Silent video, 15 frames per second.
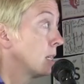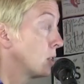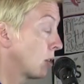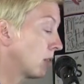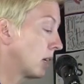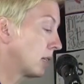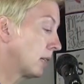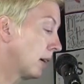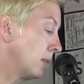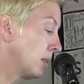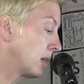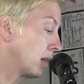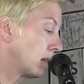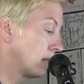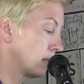So they tell
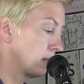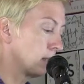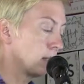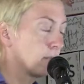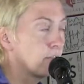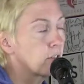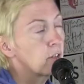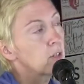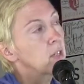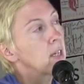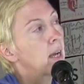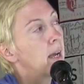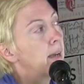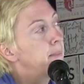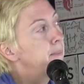me that this is the first
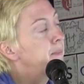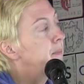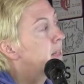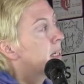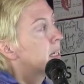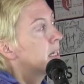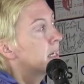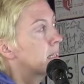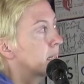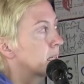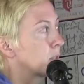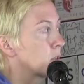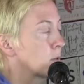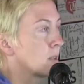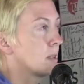time in the
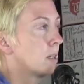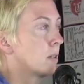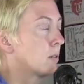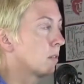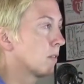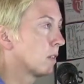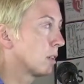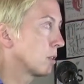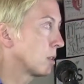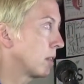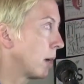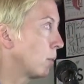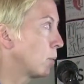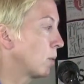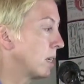history of the universe
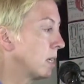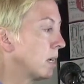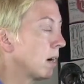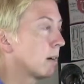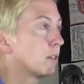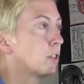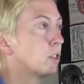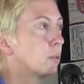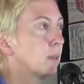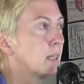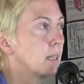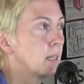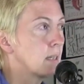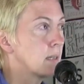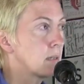that we are
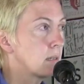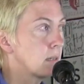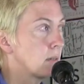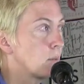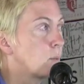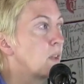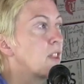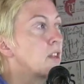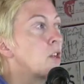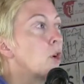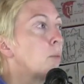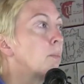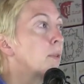doing this with no